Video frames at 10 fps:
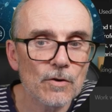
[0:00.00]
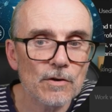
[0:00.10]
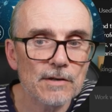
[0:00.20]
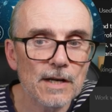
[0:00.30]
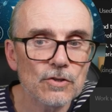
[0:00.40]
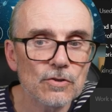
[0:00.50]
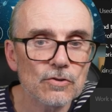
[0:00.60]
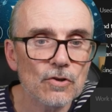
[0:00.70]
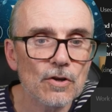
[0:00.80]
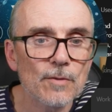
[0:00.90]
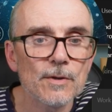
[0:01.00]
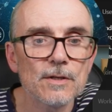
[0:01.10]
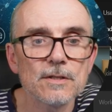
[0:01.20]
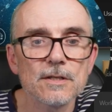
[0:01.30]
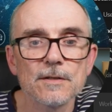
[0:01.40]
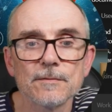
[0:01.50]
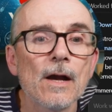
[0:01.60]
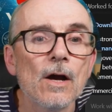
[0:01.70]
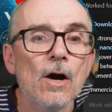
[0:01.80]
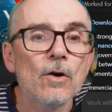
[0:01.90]
credentials document.
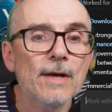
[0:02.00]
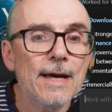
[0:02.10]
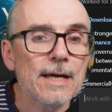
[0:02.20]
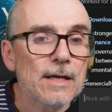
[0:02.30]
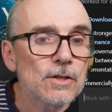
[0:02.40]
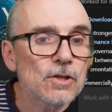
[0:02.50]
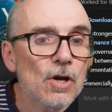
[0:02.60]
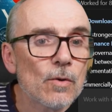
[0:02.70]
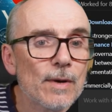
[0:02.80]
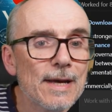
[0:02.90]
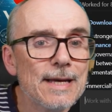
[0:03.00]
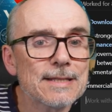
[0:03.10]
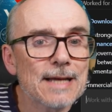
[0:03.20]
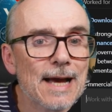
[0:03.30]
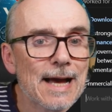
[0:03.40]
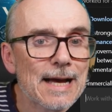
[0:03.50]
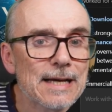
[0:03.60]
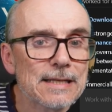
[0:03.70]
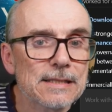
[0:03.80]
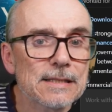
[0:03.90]
Okay, so it
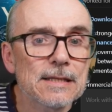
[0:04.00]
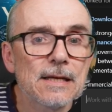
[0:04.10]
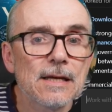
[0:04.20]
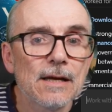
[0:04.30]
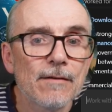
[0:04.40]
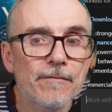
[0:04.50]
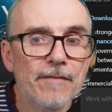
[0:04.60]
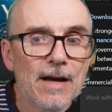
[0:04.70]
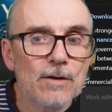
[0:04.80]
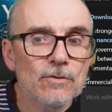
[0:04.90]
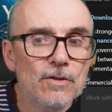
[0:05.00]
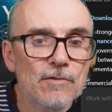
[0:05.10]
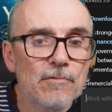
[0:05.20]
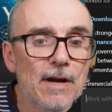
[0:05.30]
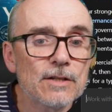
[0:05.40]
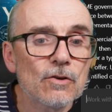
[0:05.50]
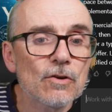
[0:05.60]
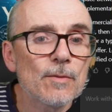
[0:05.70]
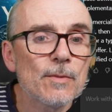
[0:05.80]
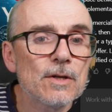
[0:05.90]
has found the right
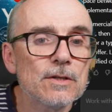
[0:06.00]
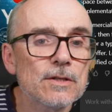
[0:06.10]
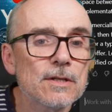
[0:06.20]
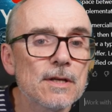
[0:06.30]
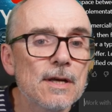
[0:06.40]
document.